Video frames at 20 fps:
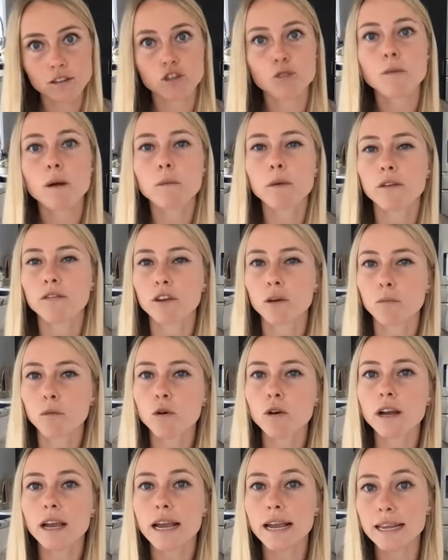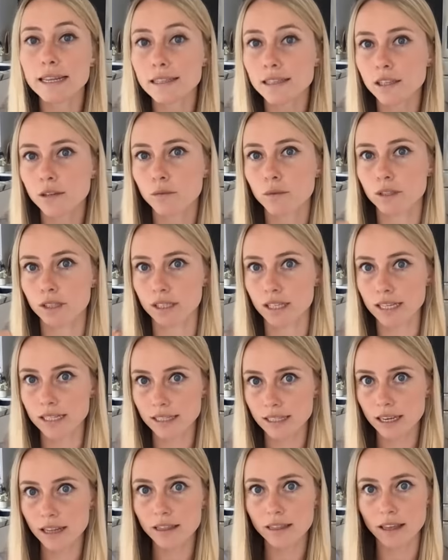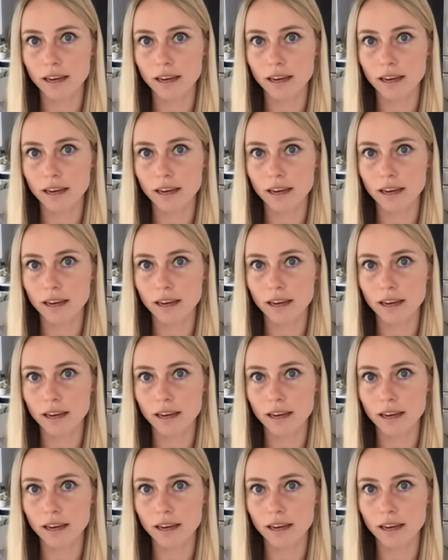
So remember, if you're more insulin resistant,